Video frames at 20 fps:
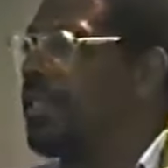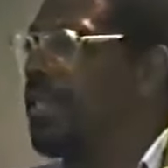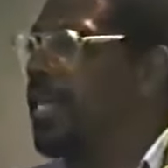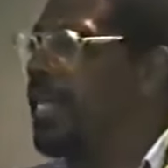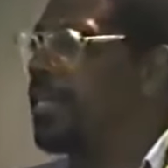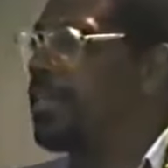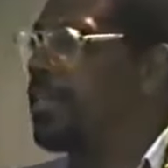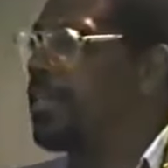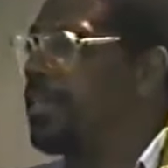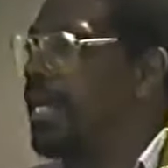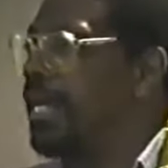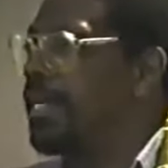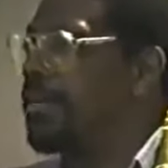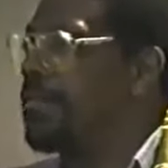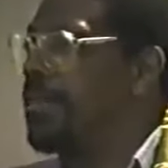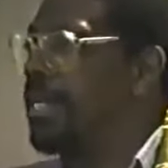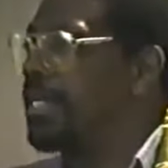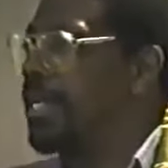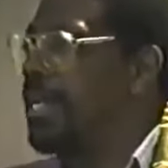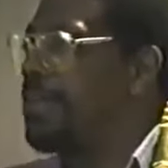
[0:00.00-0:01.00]
conditions
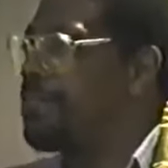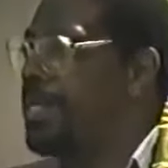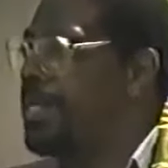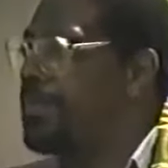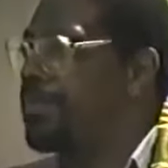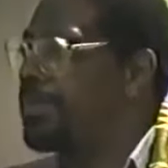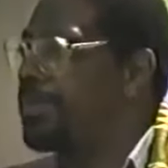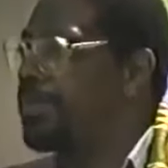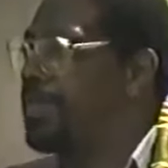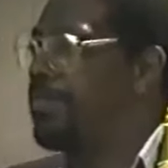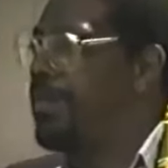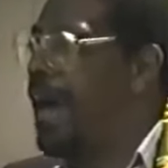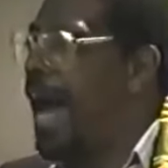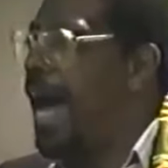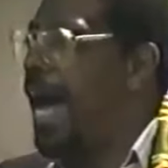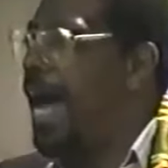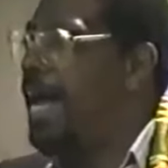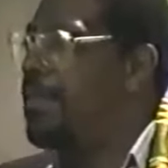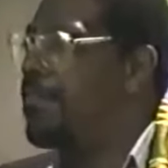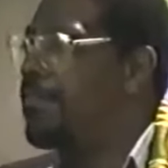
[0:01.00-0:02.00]
under which a people
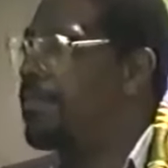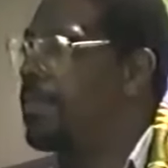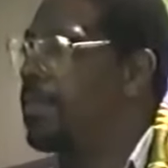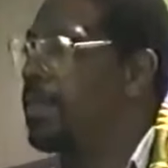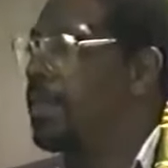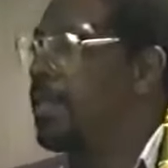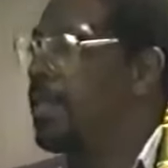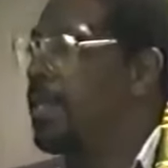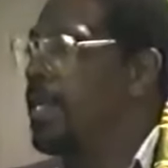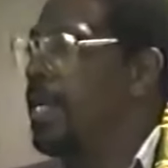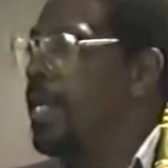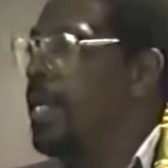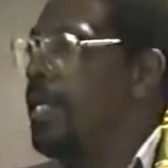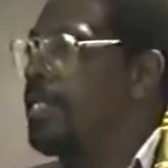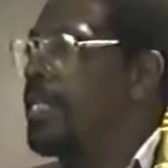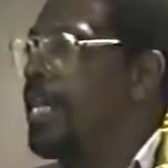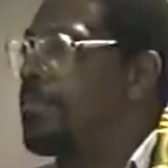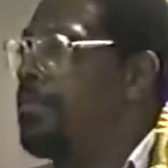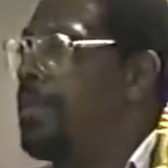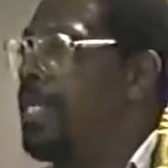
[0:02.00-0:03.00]
survive?
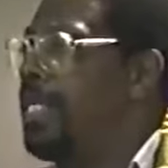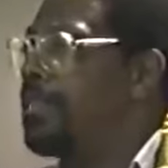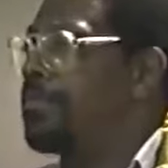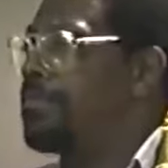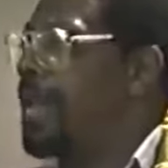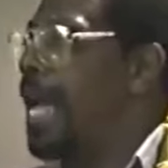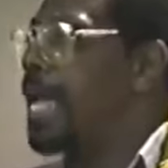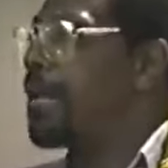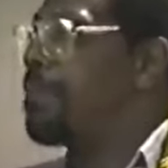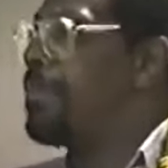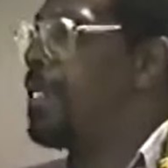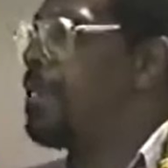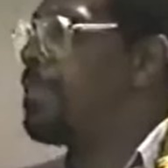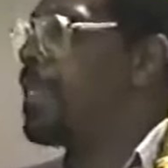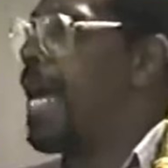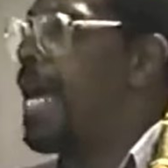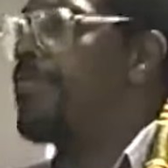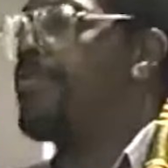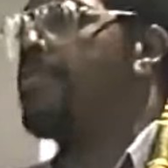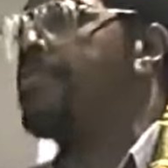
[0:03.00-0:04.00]
That we as black
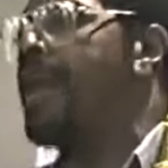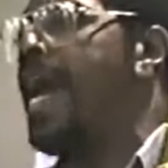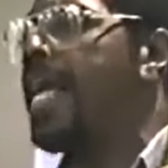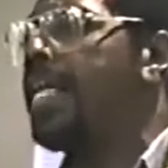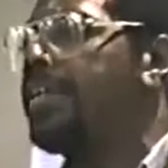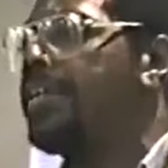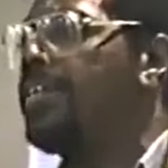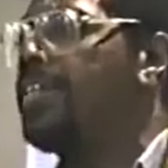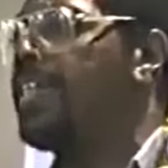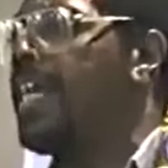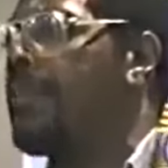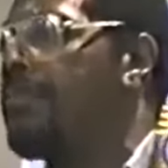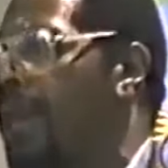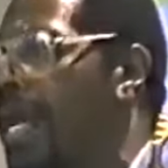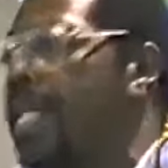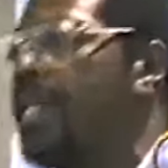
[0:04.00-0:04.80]
people have a right to say,